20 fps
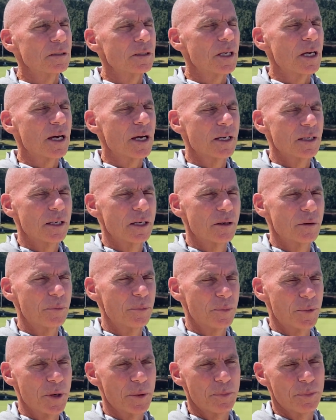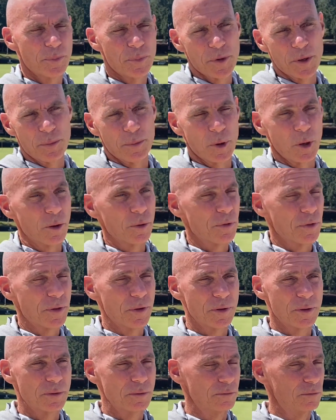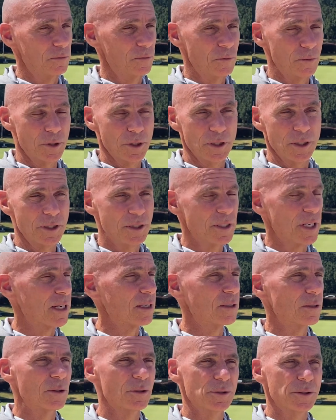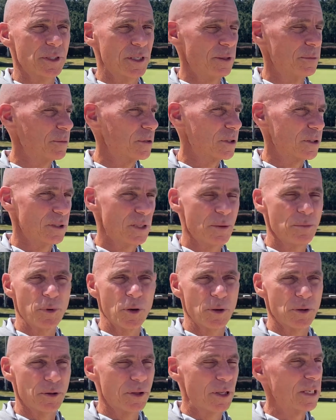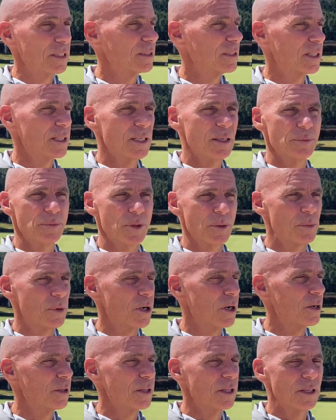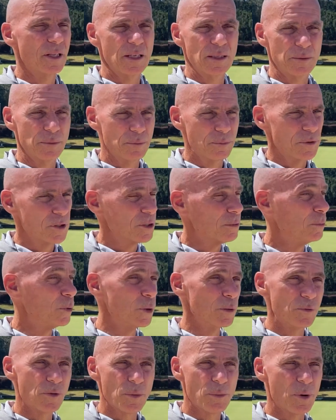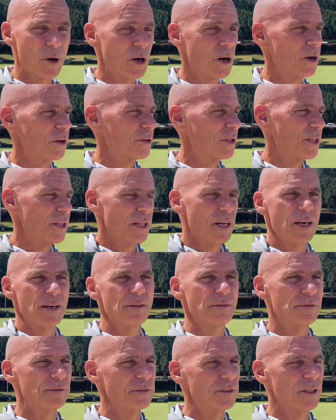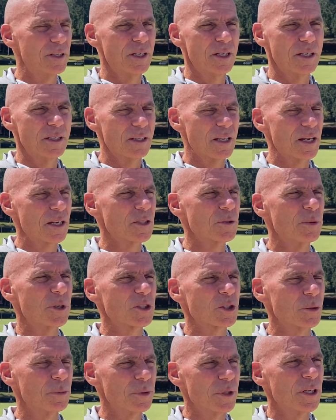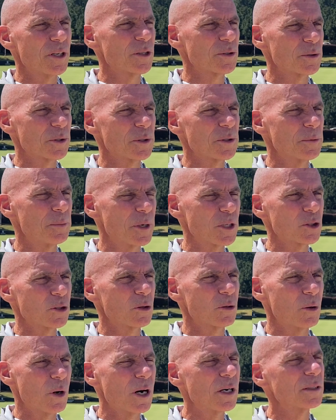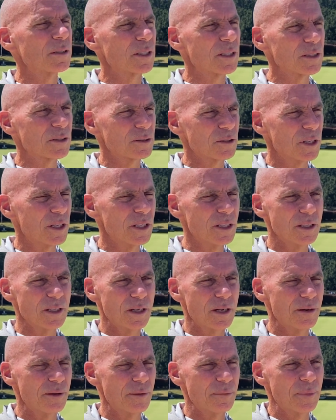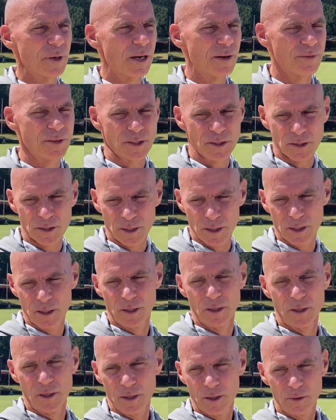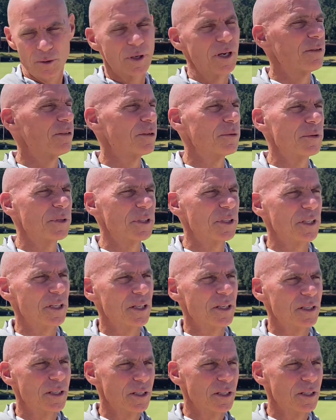Yeah, they're both really technical teams, and they both like to keep the ball. They like to move the ball, and then they have a lot of special players with special qualities, right? Obviously, we haven't really